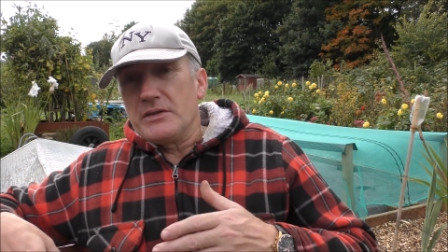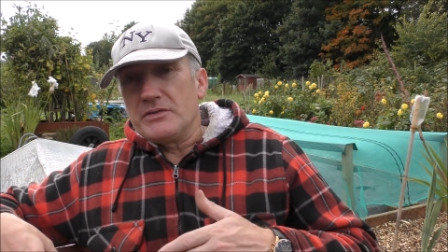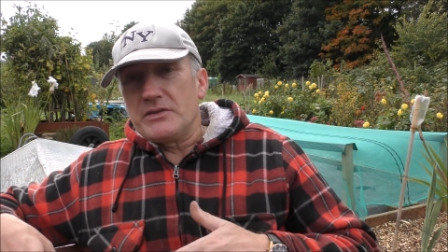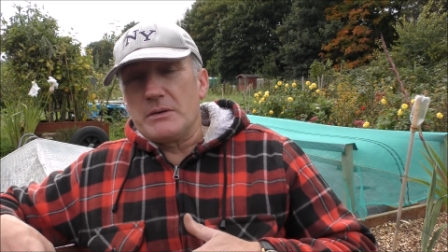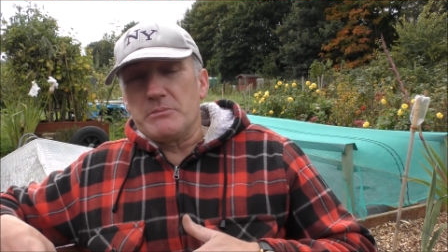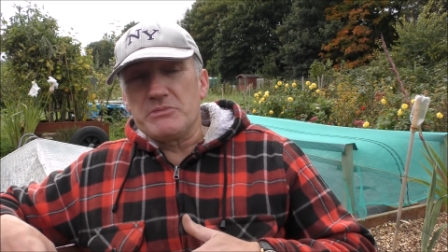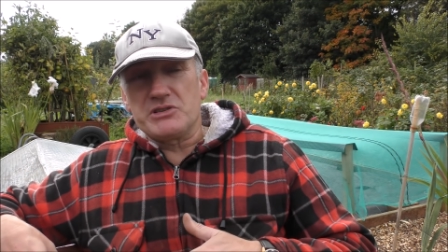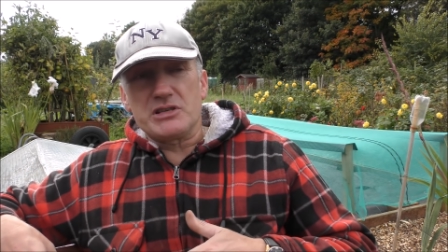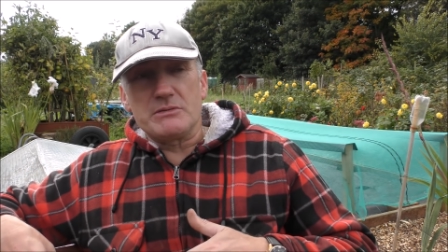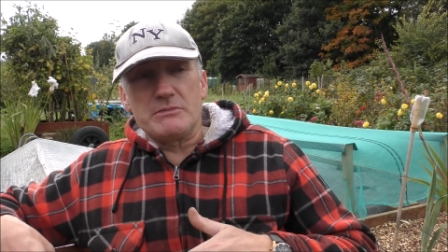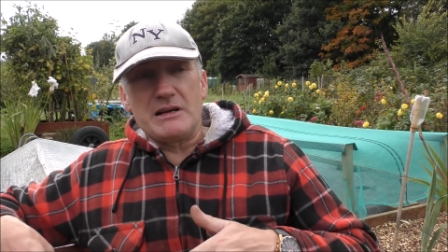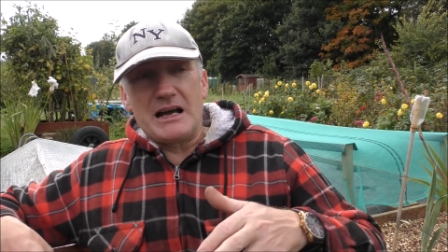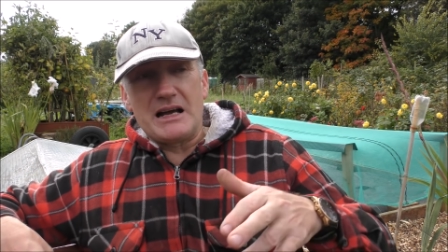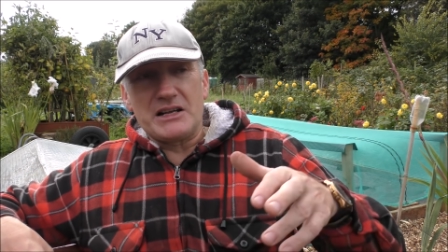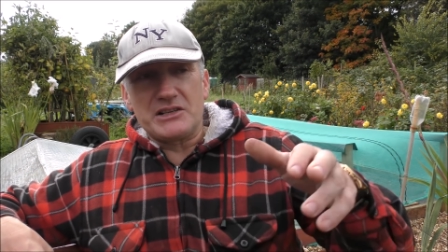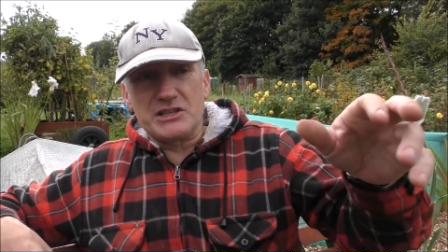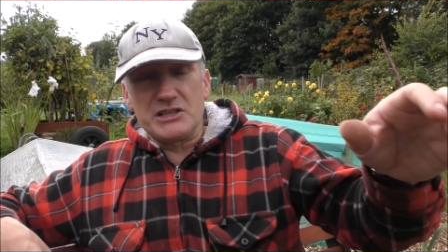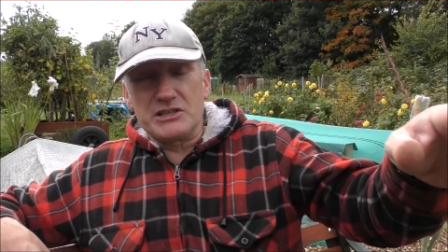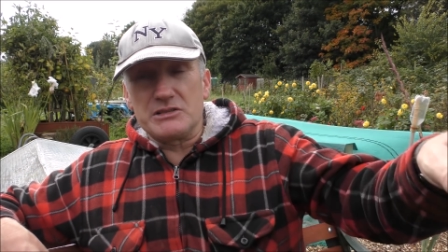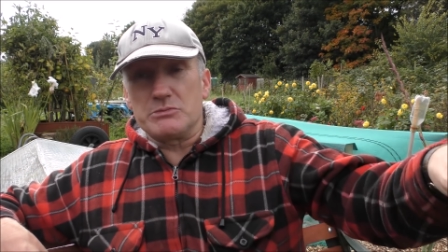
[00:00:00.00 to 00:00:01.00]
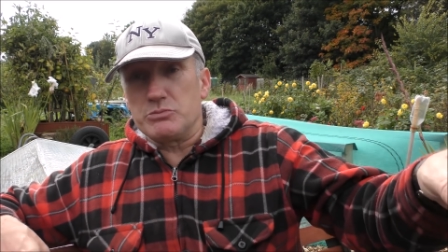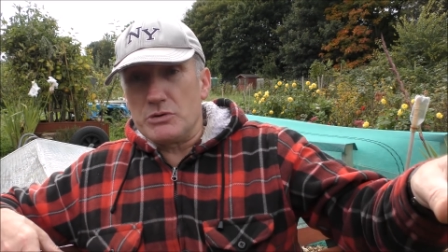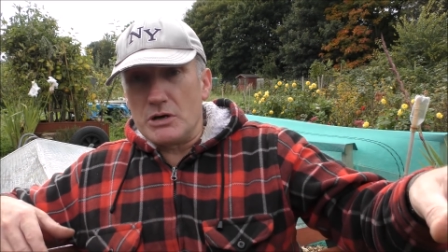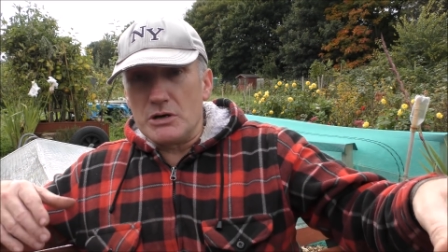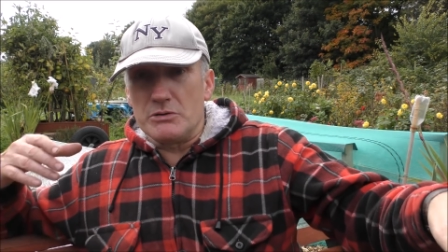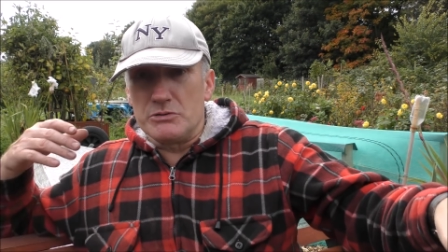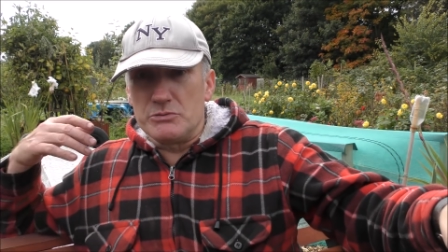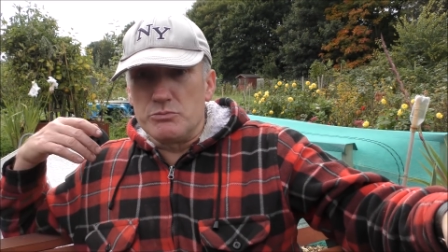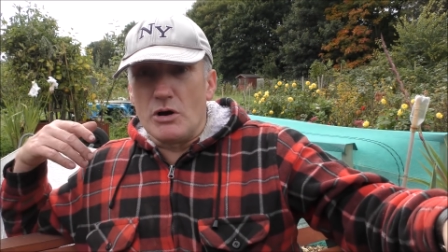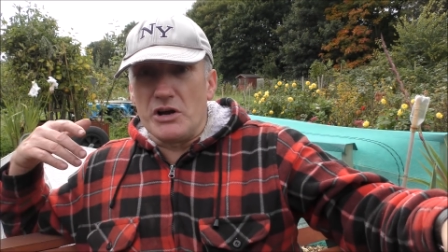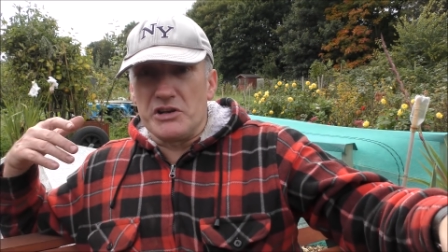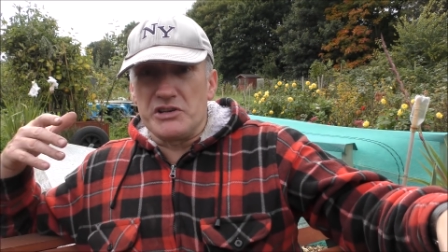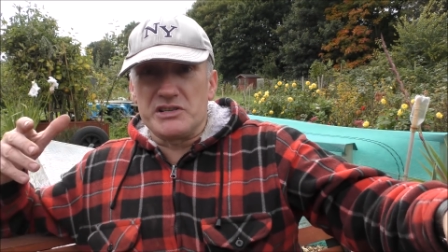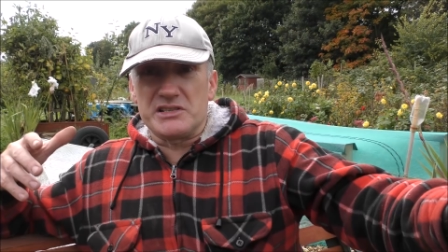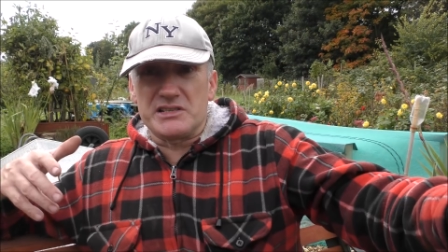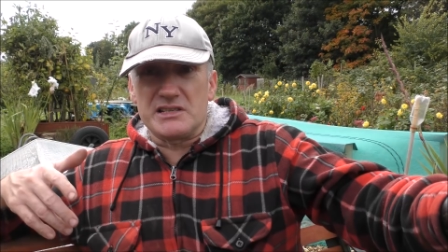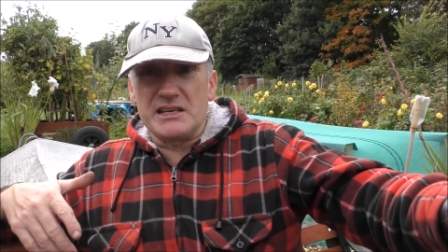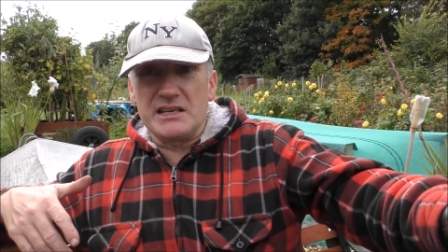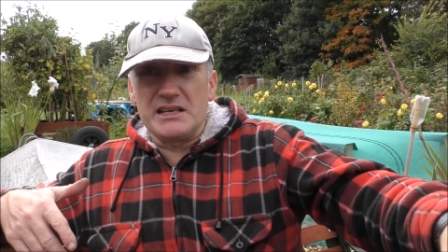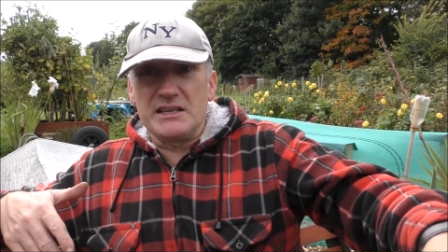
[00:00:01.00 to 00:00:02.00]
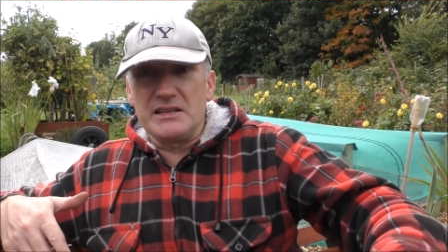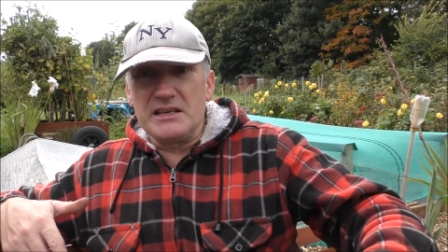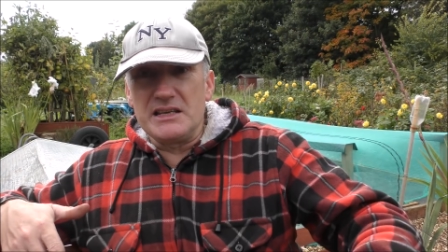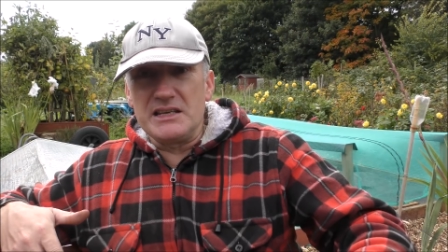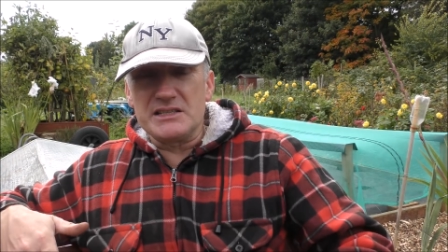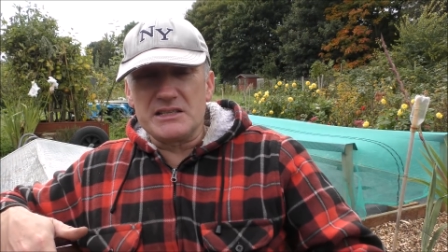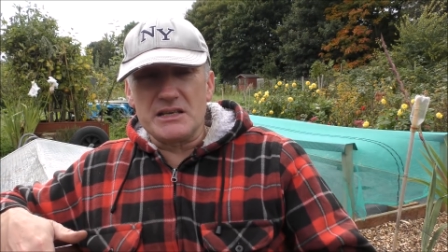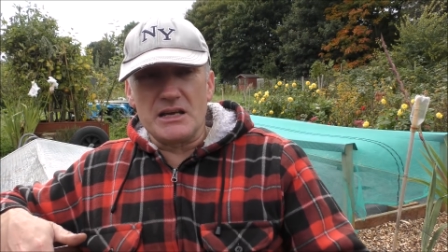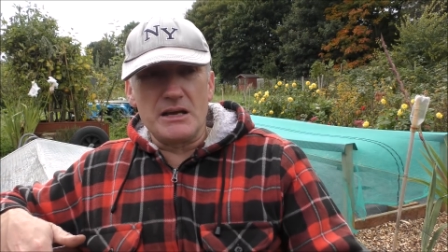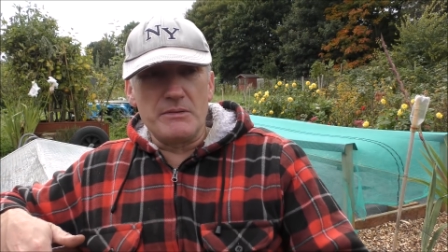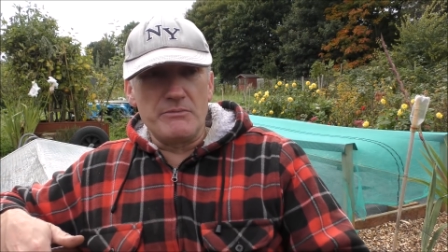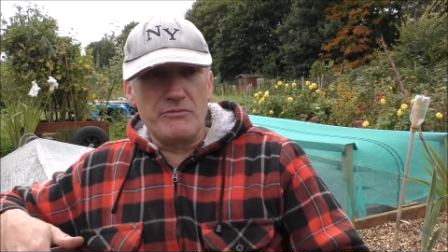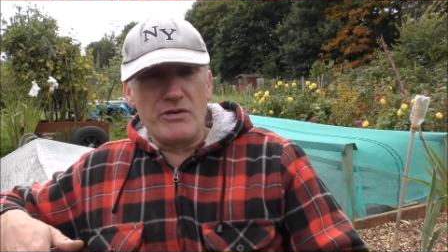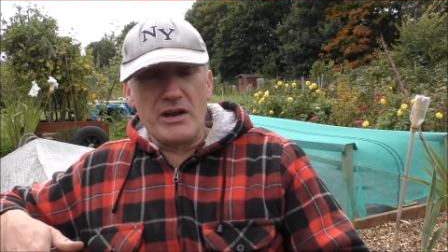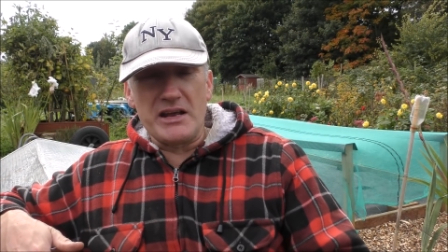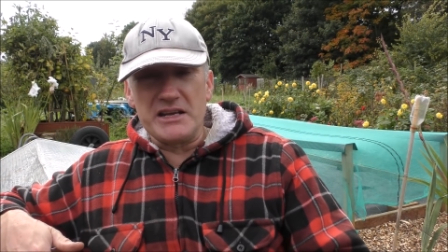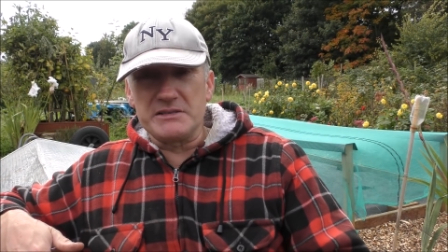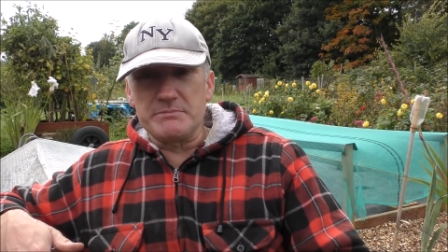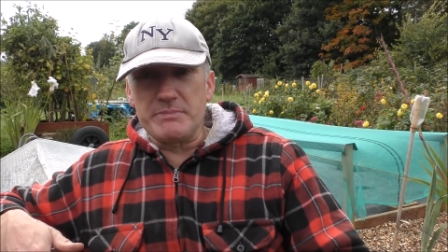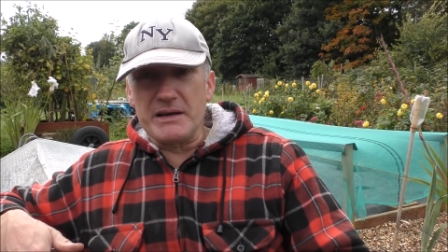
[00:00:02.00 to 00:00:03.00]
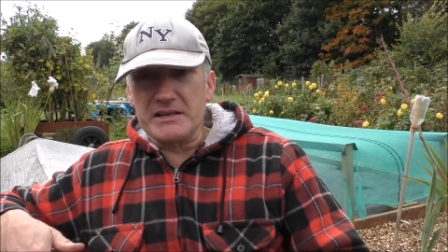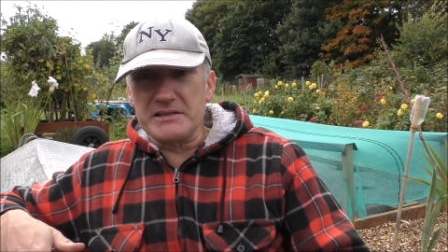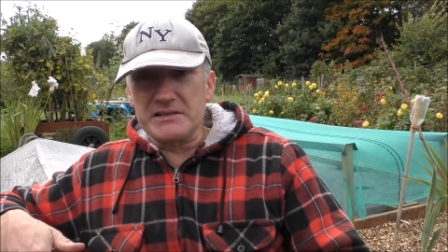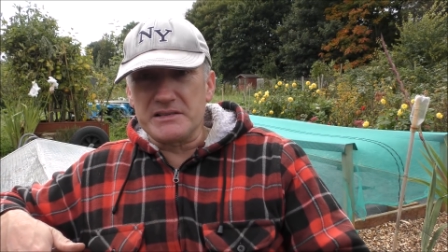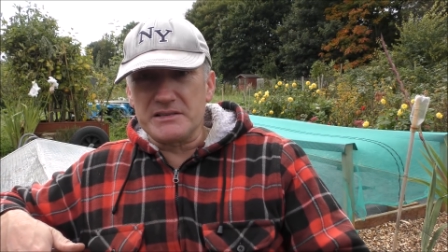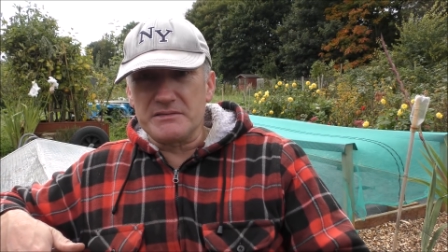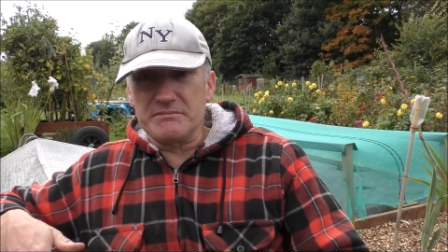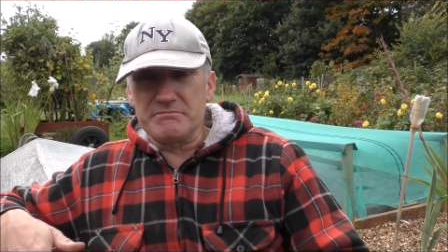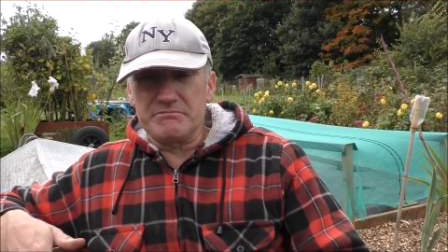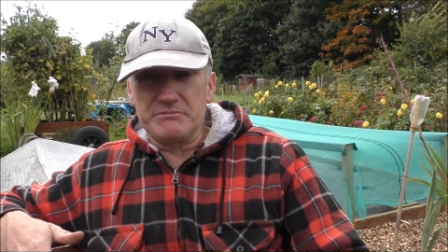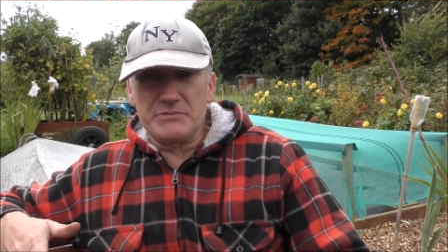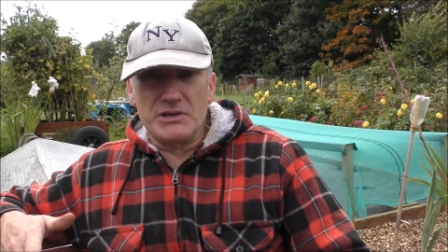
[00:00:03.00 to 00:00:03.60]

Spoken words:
Them tomatoes, what you see in these raised beds.